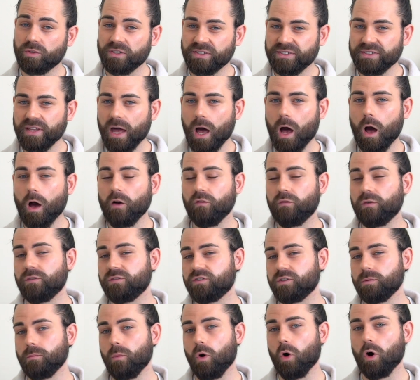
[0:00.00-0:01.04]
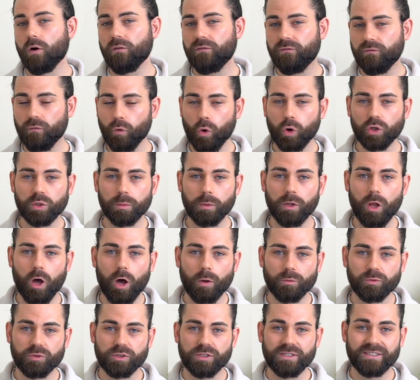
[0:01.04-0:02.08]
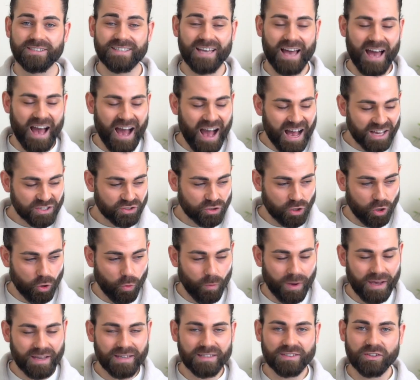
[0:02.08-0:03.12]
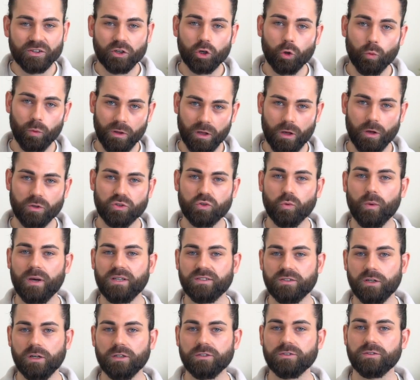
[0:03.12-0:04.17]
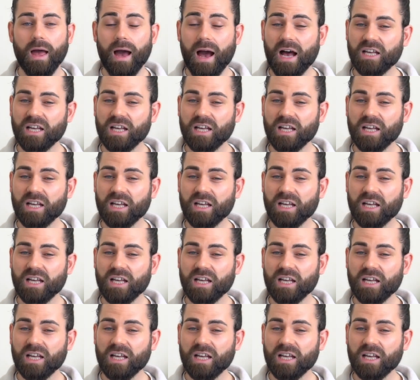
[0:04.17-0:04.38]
to start off with some more affordable options, as always, we'll go to ASOS.